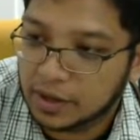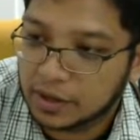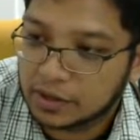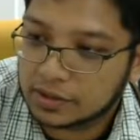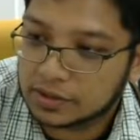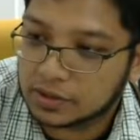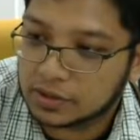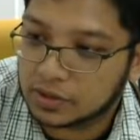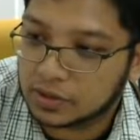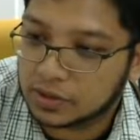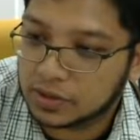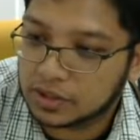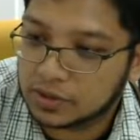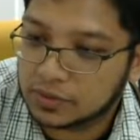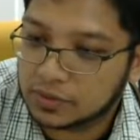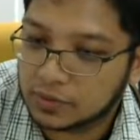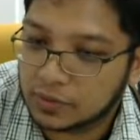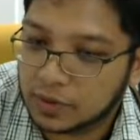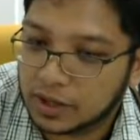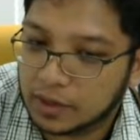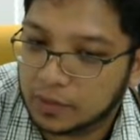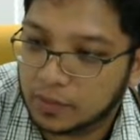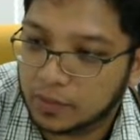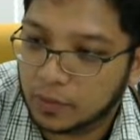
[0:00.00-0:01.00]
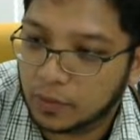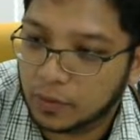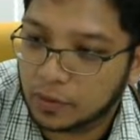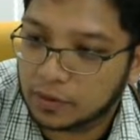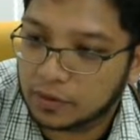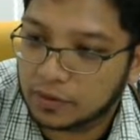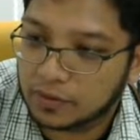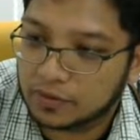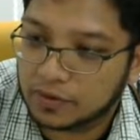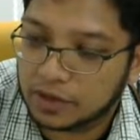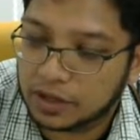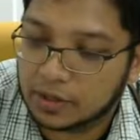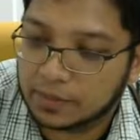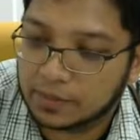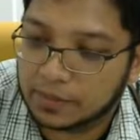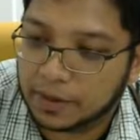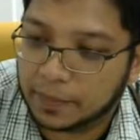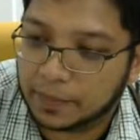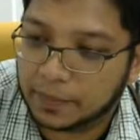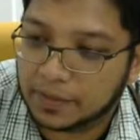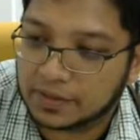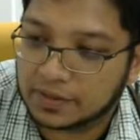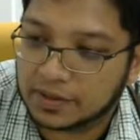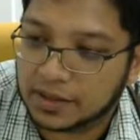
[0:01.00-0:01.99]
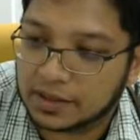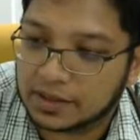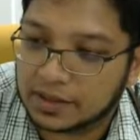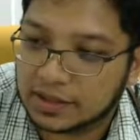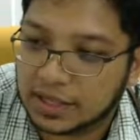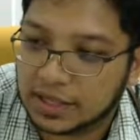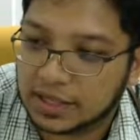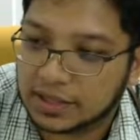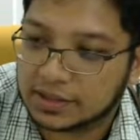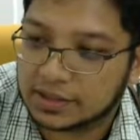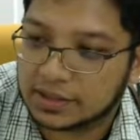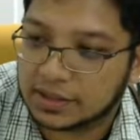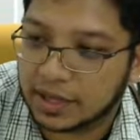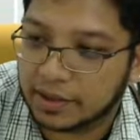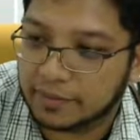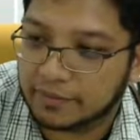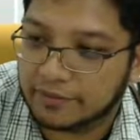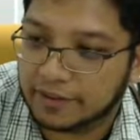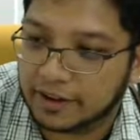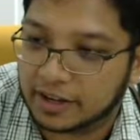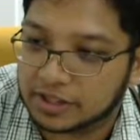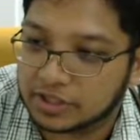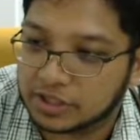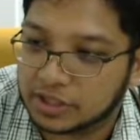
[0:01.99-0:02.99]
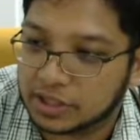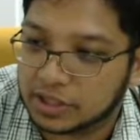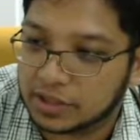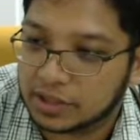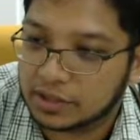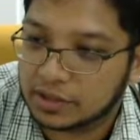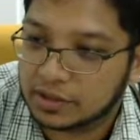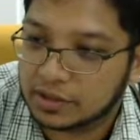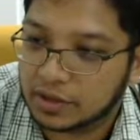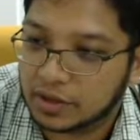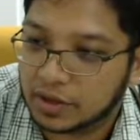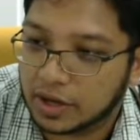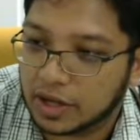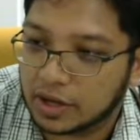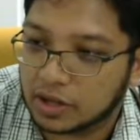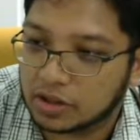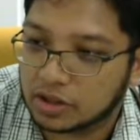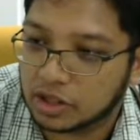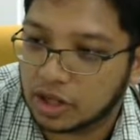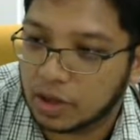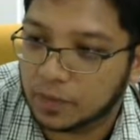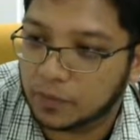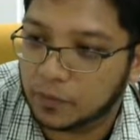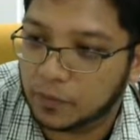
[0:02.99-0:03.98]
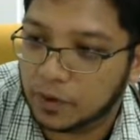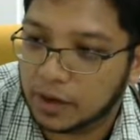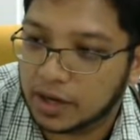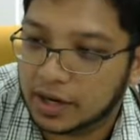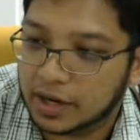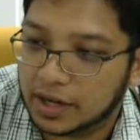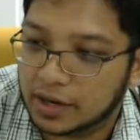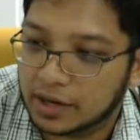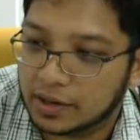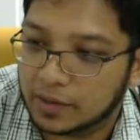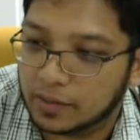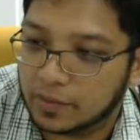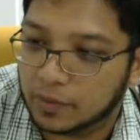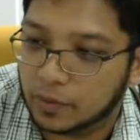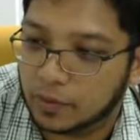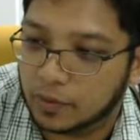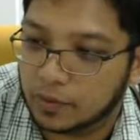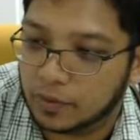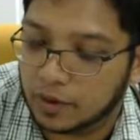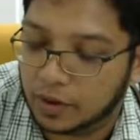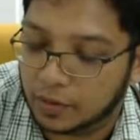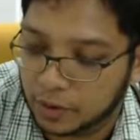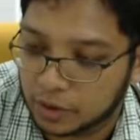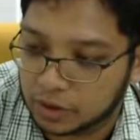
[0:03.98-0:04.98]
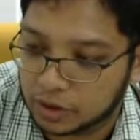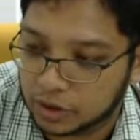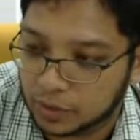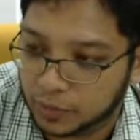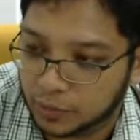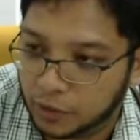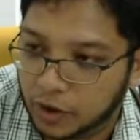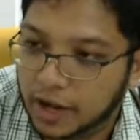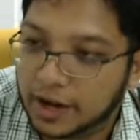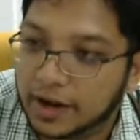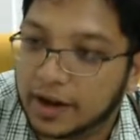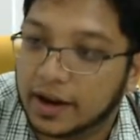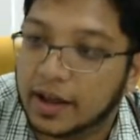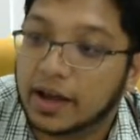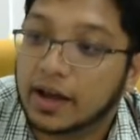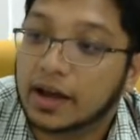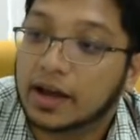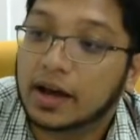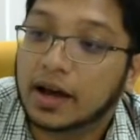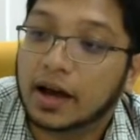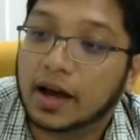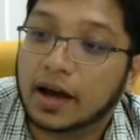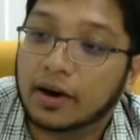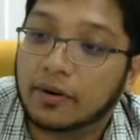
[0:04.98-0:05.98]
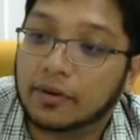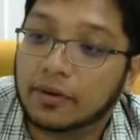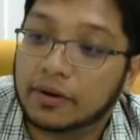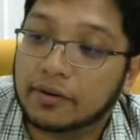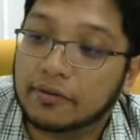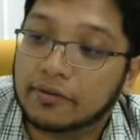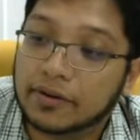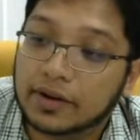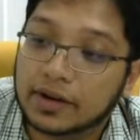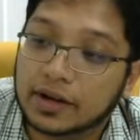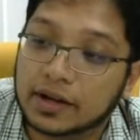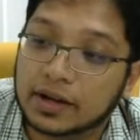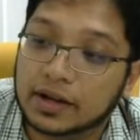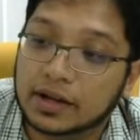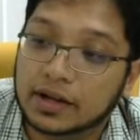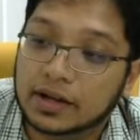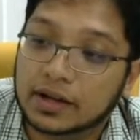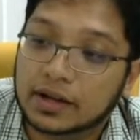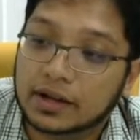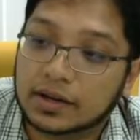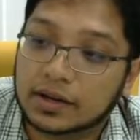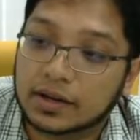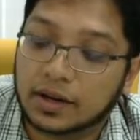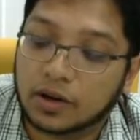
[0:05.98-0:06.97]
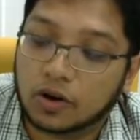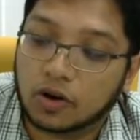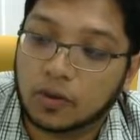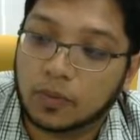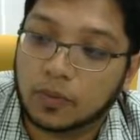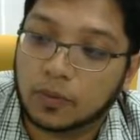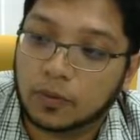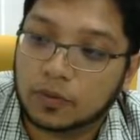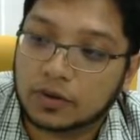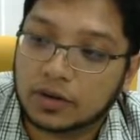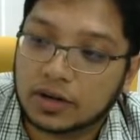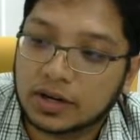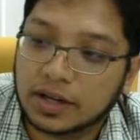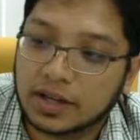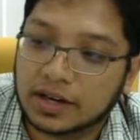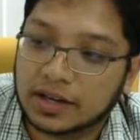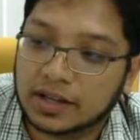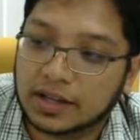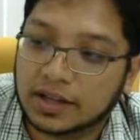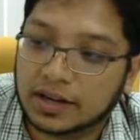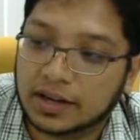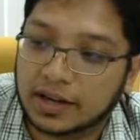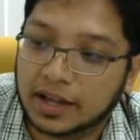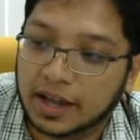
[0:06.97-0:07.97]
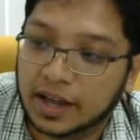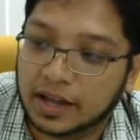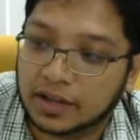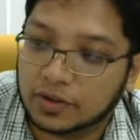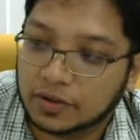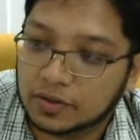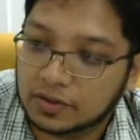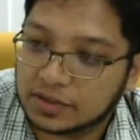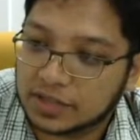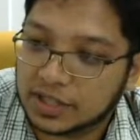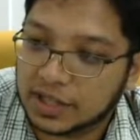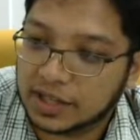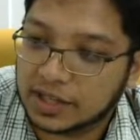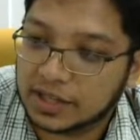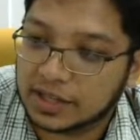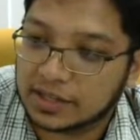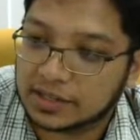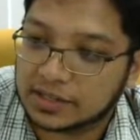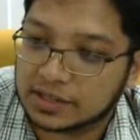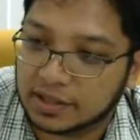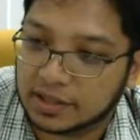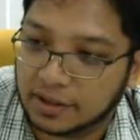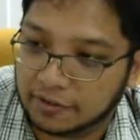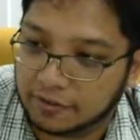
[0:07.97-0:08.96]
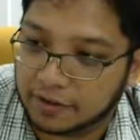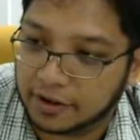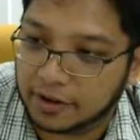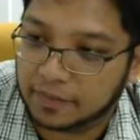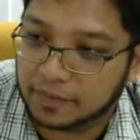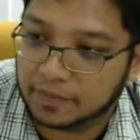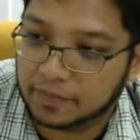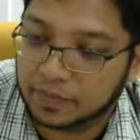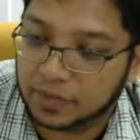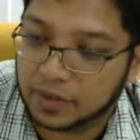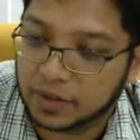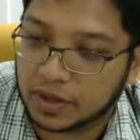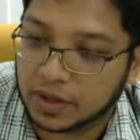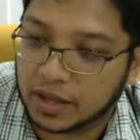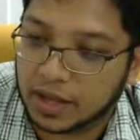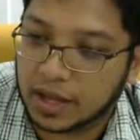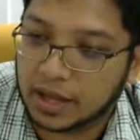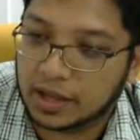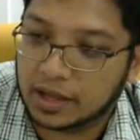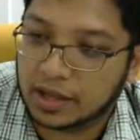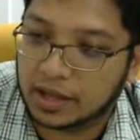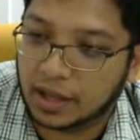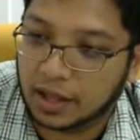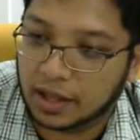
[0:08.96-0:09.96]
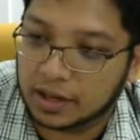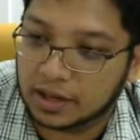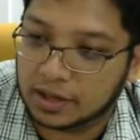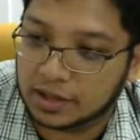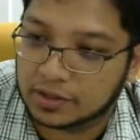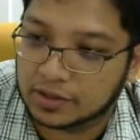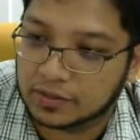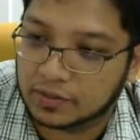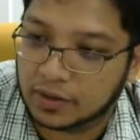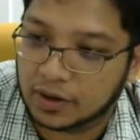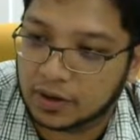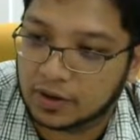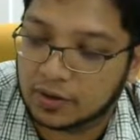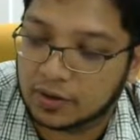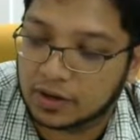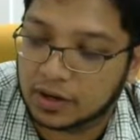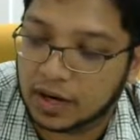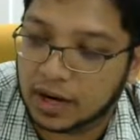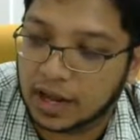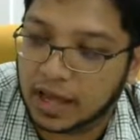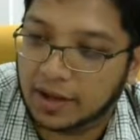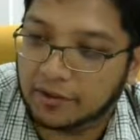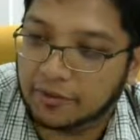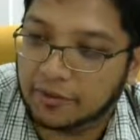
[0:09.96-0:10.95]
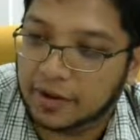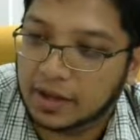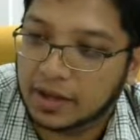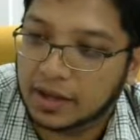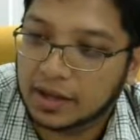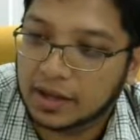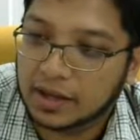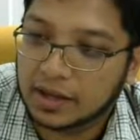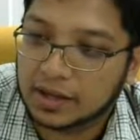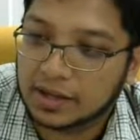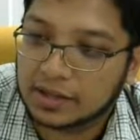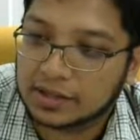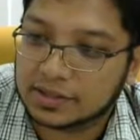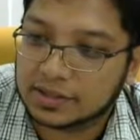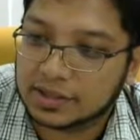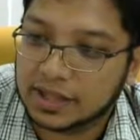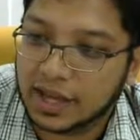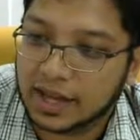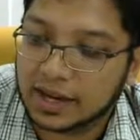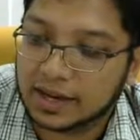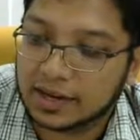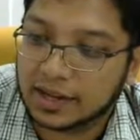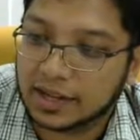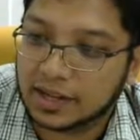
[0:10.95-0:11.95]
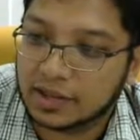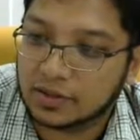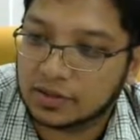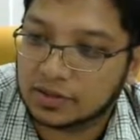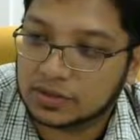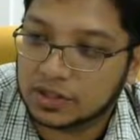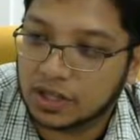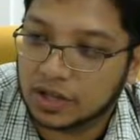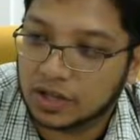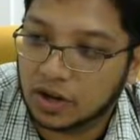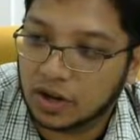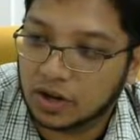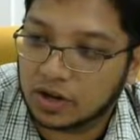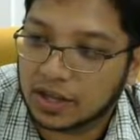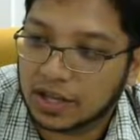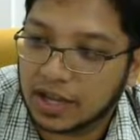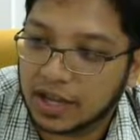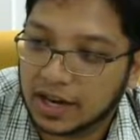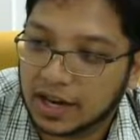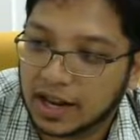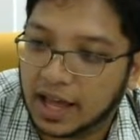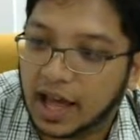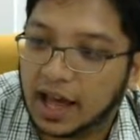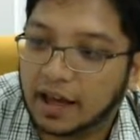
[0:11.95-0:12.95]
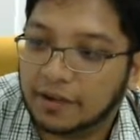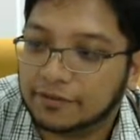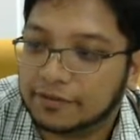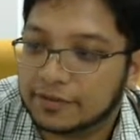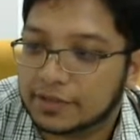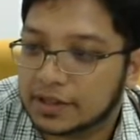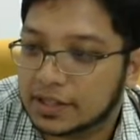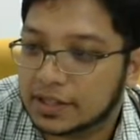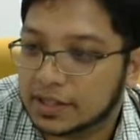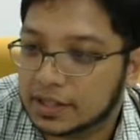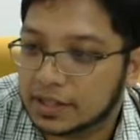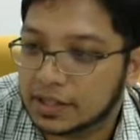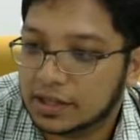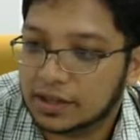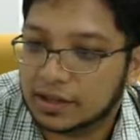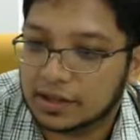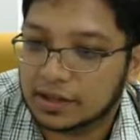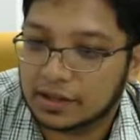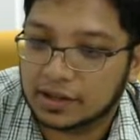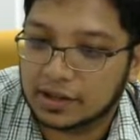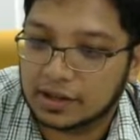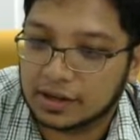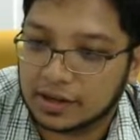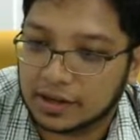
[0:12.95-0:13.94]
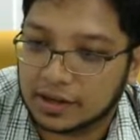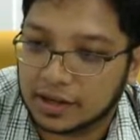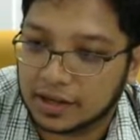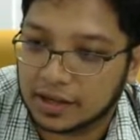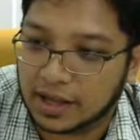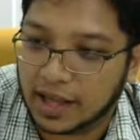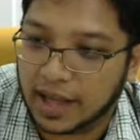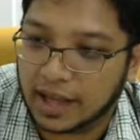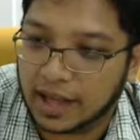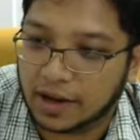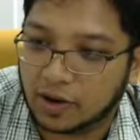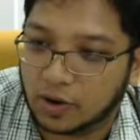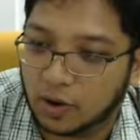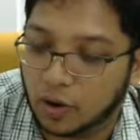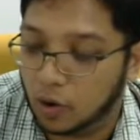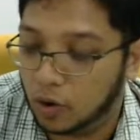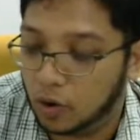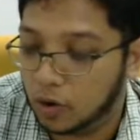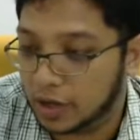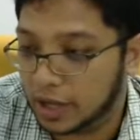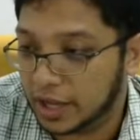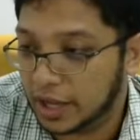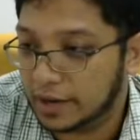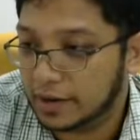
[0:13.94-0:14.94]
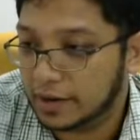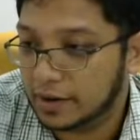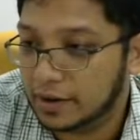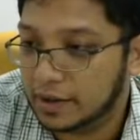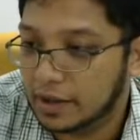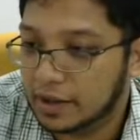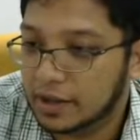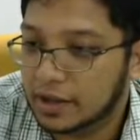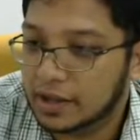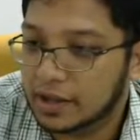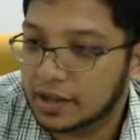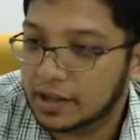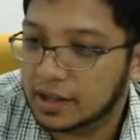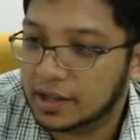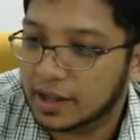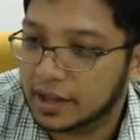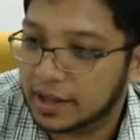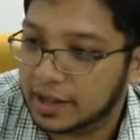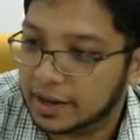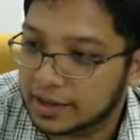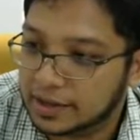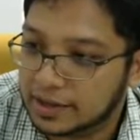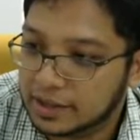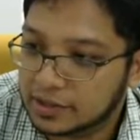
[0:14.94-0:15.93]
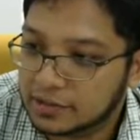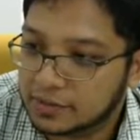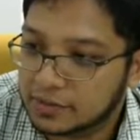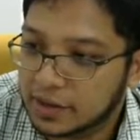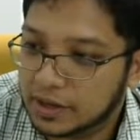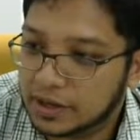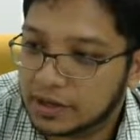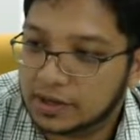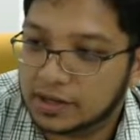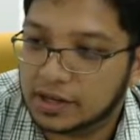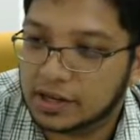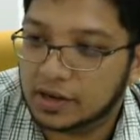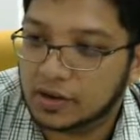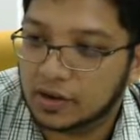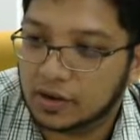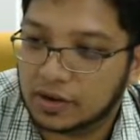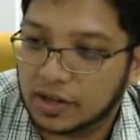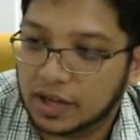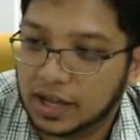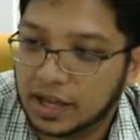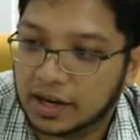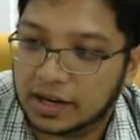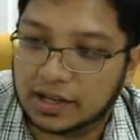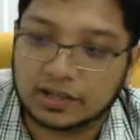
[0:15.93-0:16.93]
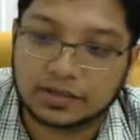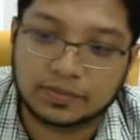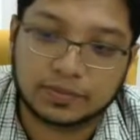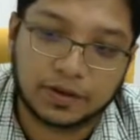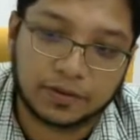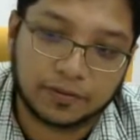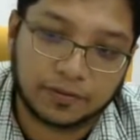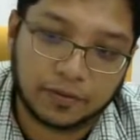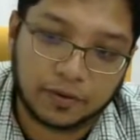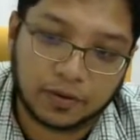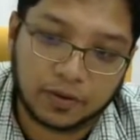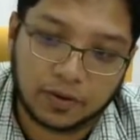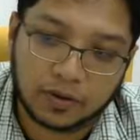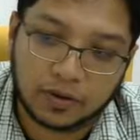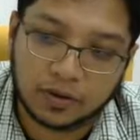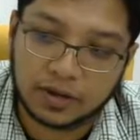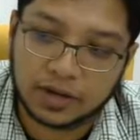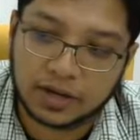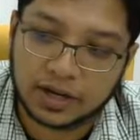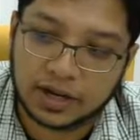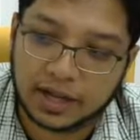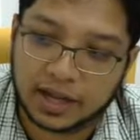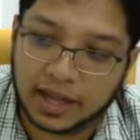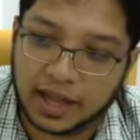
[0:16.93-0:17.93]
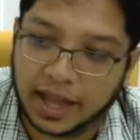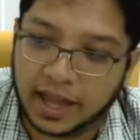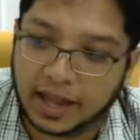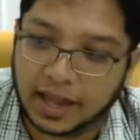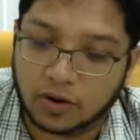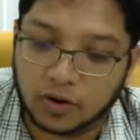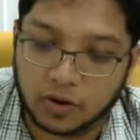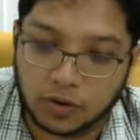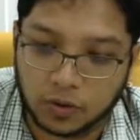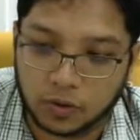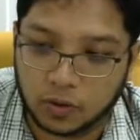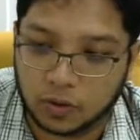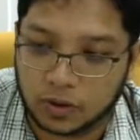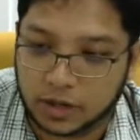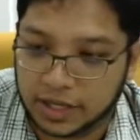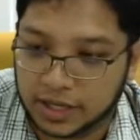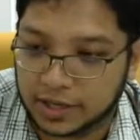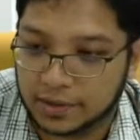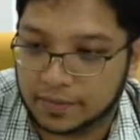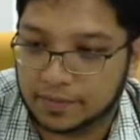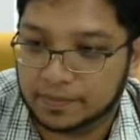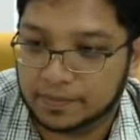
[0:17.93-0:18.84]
So this one, both of them representing the same function. Okay, the top one and the bottom one. However, the component that they are using is different. Okay, this one on the left is that they use the NOT gate after the AND or OR gate, and this one, the NOT gate is before the AND or OR gate.